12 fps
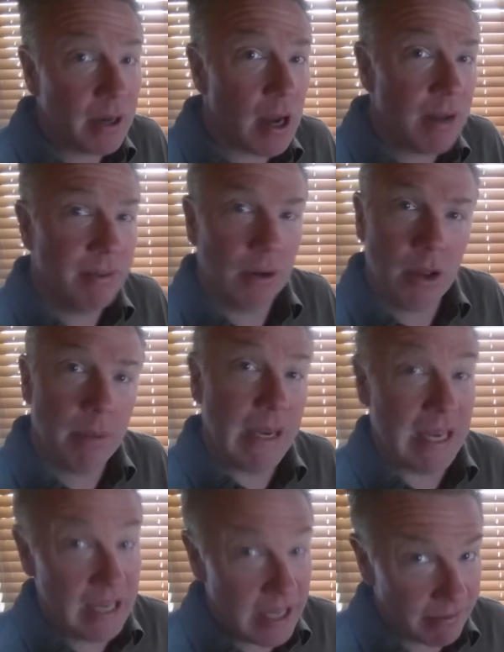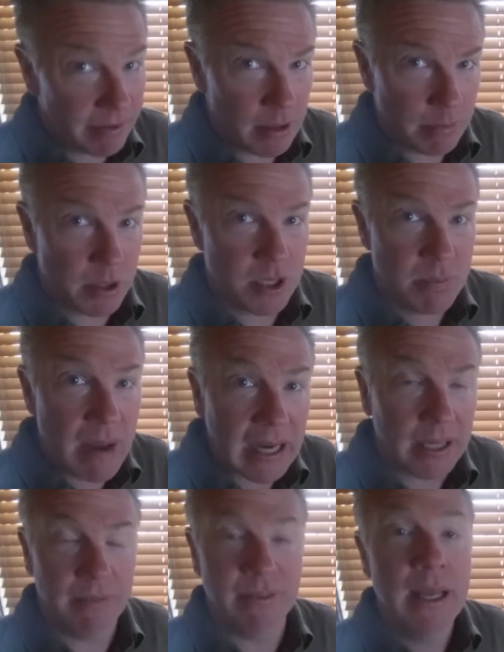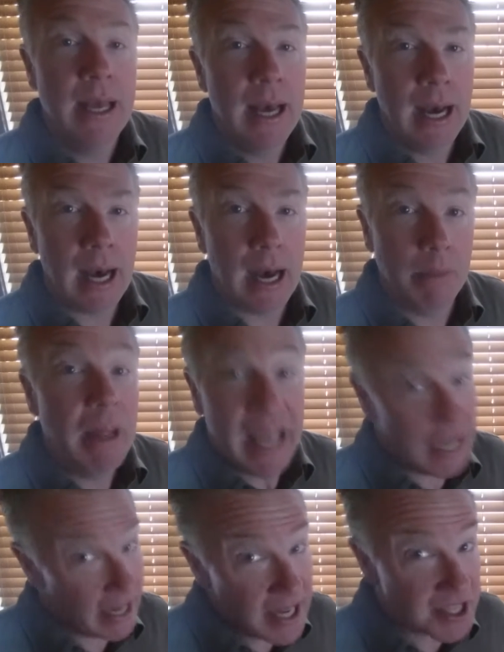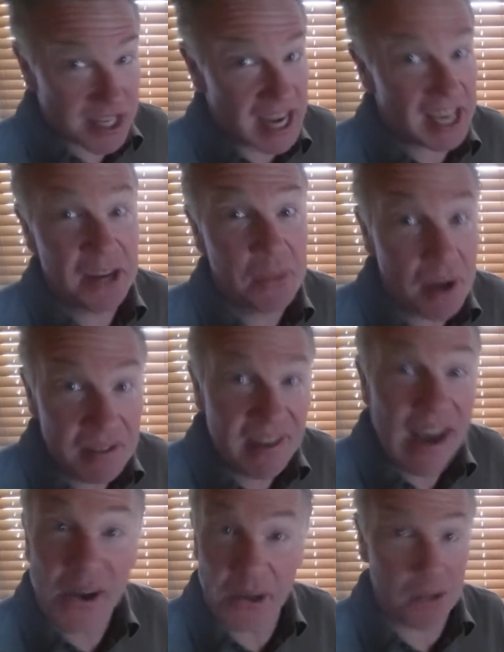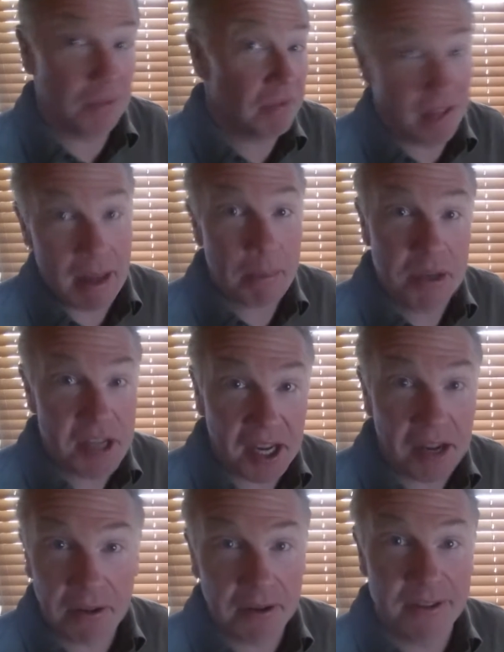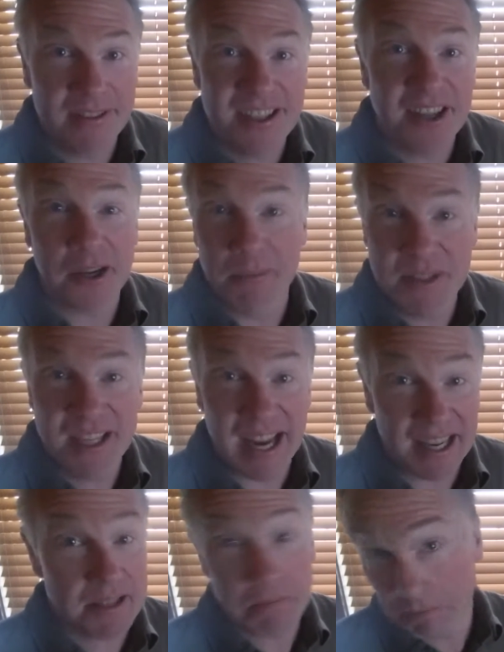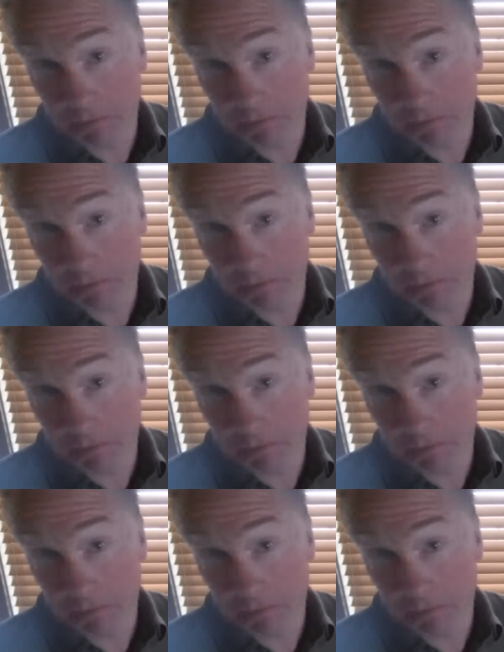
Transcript: to offer a little bit different perspective. Um, it is taking away value for that particular circumstance.